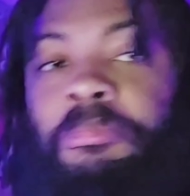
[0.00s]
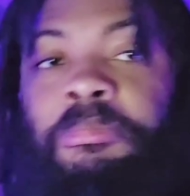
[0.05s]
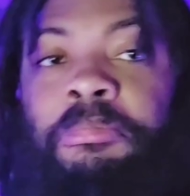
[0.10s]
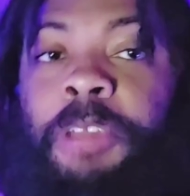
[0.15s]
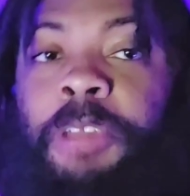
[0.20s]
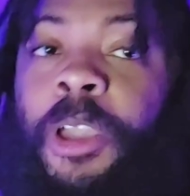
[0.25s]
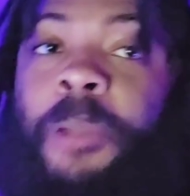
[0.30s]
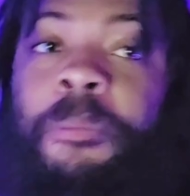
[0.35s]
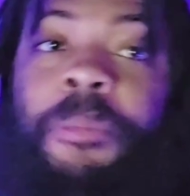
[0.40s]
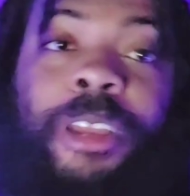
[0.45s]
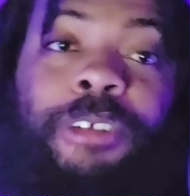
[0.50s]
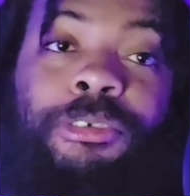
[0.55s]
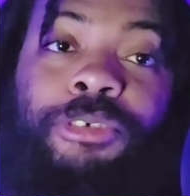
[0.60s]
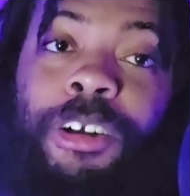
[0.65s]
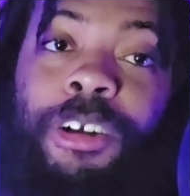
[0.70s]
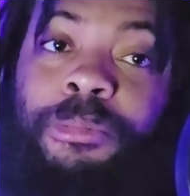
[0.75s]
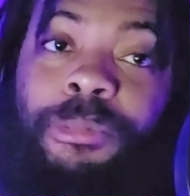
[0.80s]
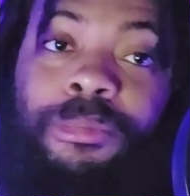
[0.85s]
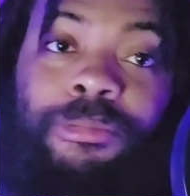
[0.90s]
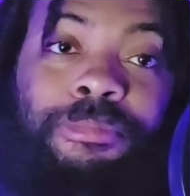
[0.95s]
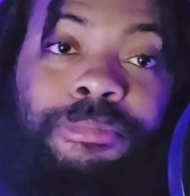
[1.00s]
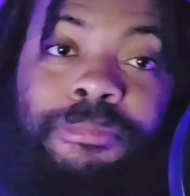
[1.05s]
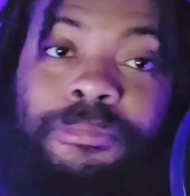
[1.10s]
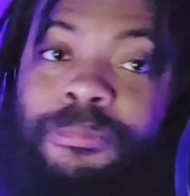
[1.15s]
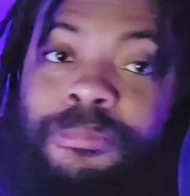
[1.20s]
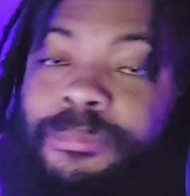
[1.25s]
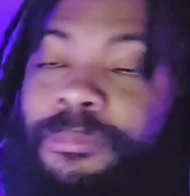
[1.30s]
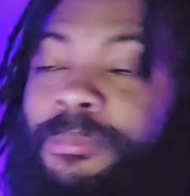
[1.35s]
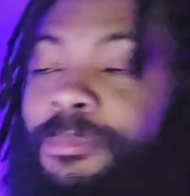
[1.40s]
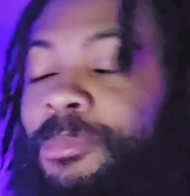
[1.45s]
You're in big trouble.
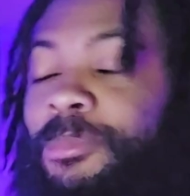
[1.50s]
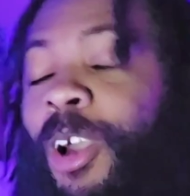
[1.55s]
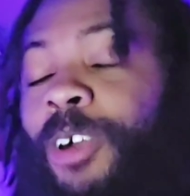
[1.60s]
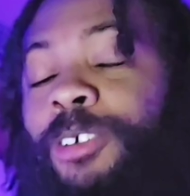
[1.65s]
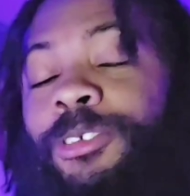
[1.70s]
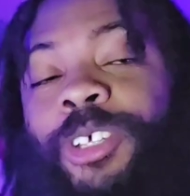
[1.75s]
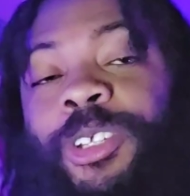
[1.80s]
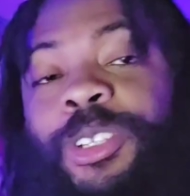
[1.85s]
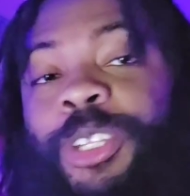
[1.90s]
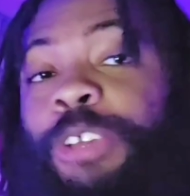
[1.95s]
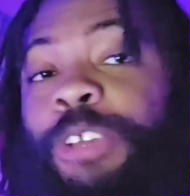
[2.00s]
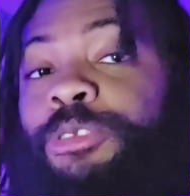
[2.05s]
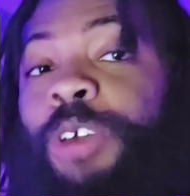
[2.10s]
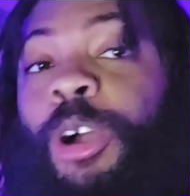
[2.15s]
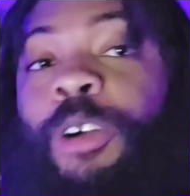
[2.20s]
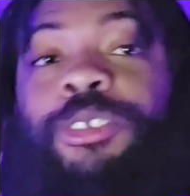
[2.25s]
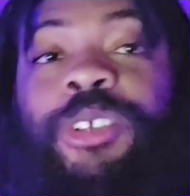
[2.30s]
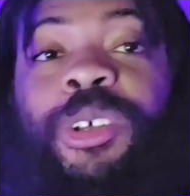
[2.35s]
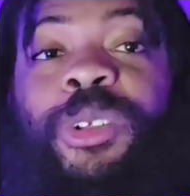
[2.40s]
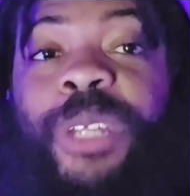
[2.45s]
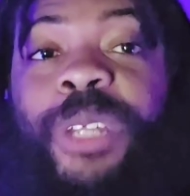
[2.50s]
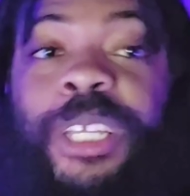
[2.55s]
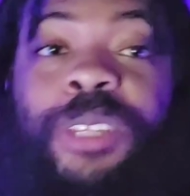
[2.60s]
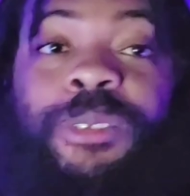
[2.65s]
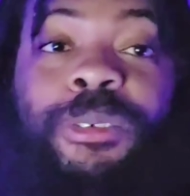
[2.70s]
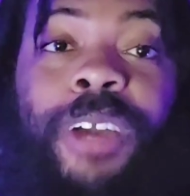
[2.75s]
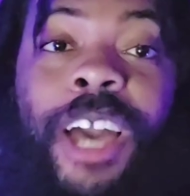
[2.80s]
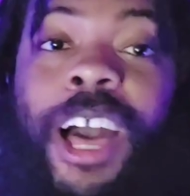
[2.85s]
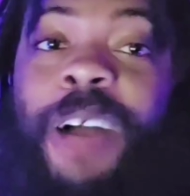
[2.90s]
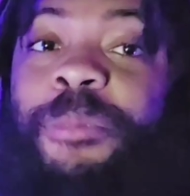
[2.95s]
Those are
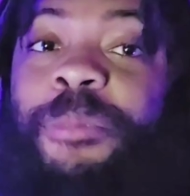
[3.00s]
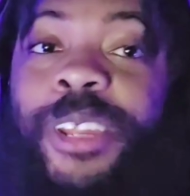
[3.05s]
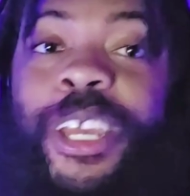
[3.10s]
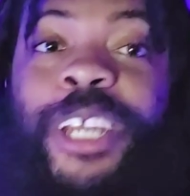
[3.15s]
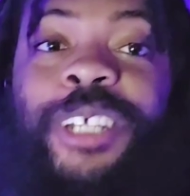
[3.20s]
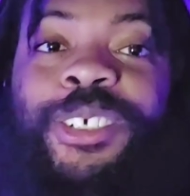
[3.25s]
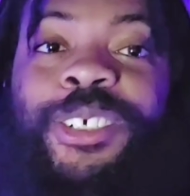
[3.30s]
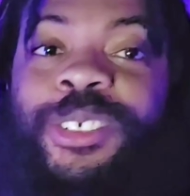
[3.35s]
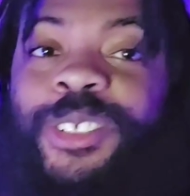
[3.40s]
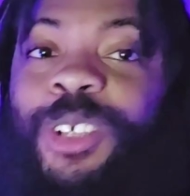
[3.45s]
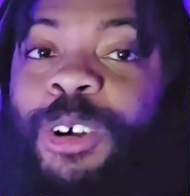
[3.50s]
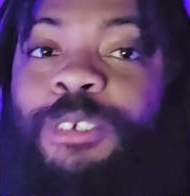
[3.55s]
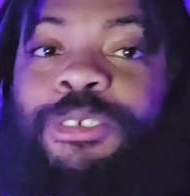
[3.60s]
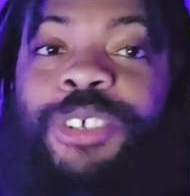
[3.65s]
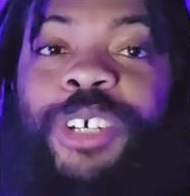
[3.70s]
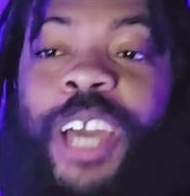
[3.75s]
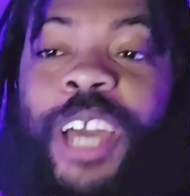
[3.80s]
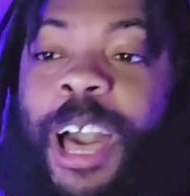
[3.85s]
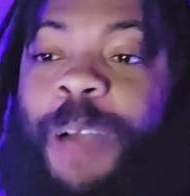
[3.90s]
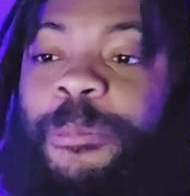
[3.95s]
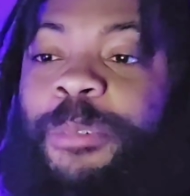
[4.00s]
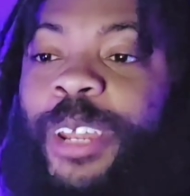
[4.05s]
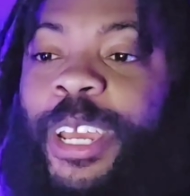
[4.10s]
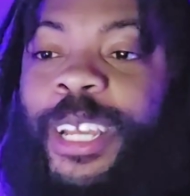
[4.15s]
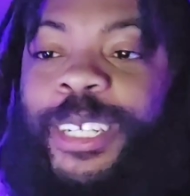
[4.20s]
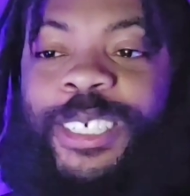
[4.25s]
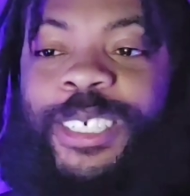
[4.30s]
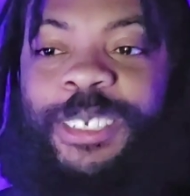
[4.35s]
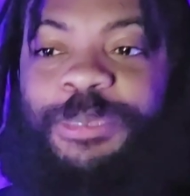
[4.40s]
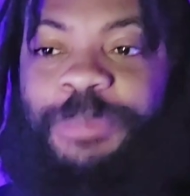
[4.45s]
lethal combinations. Those are
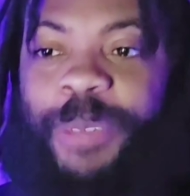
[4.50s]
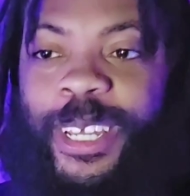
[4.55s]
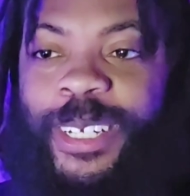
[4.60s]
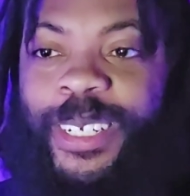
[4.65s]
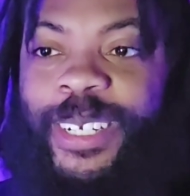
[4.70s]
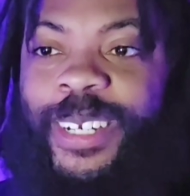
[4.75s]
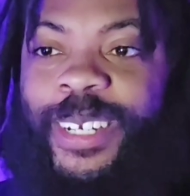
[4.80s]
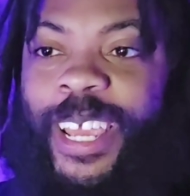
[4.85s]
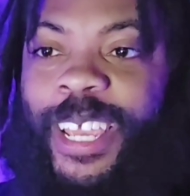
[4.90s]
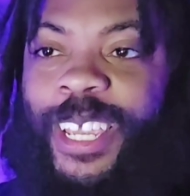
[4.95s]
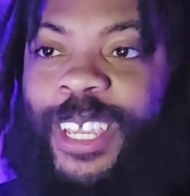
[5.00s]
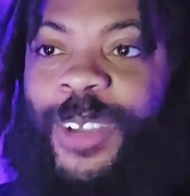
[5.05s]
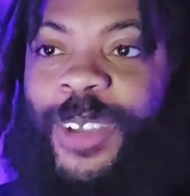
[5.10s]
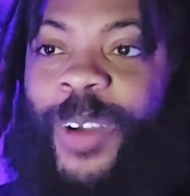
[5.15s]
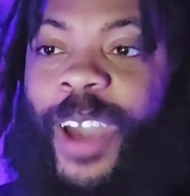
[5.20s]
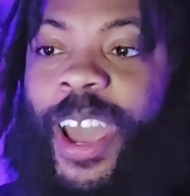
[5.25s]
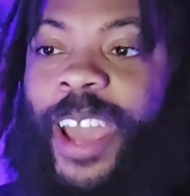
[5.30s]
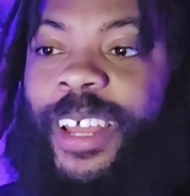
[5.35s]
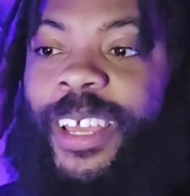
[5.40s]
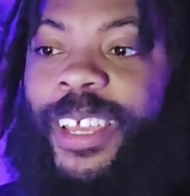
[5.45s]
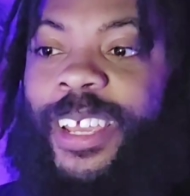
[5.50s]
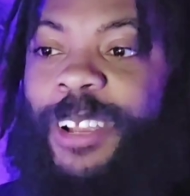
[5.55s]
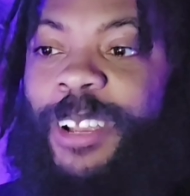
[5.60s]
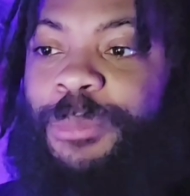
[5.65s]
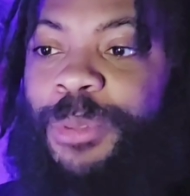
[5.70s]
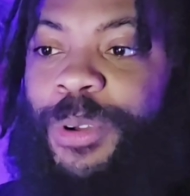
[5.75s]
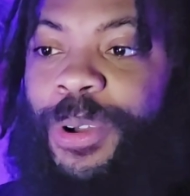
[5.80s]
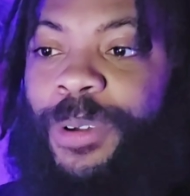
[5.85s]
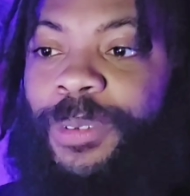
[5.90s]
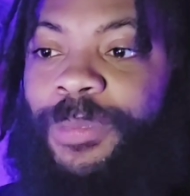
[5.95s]
combinations meant to take you out of here,
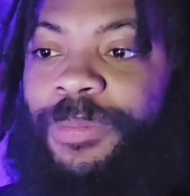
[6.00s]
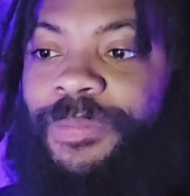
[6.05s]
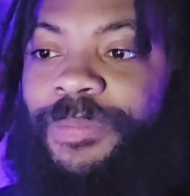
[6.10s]
bro.